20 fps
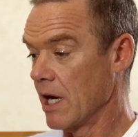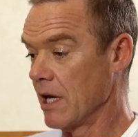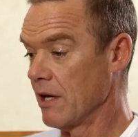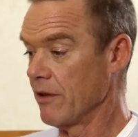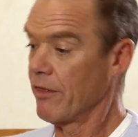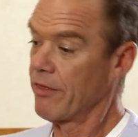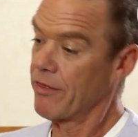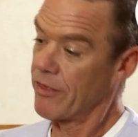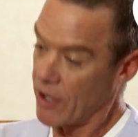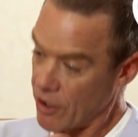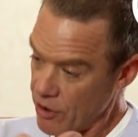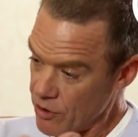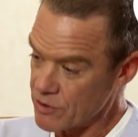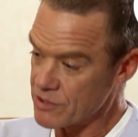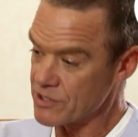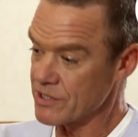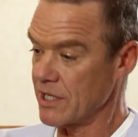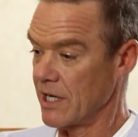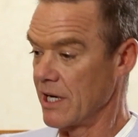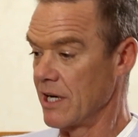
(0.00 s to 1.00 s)
In
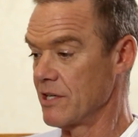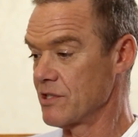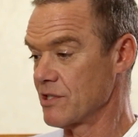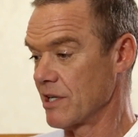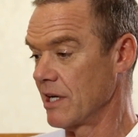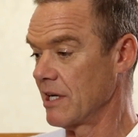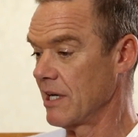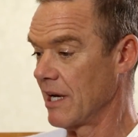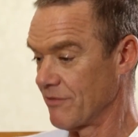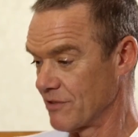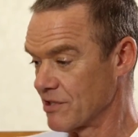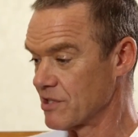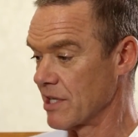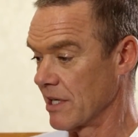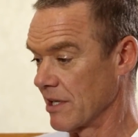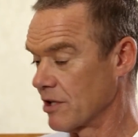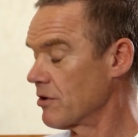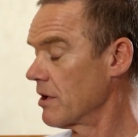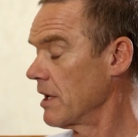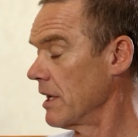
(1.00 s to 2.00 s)
those days, I'd have to
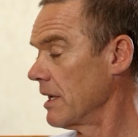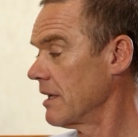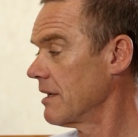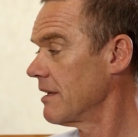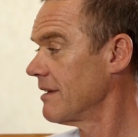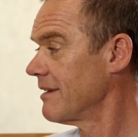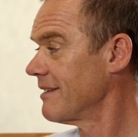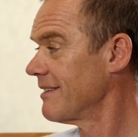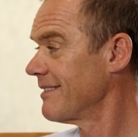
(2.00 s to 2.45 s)
say Craig.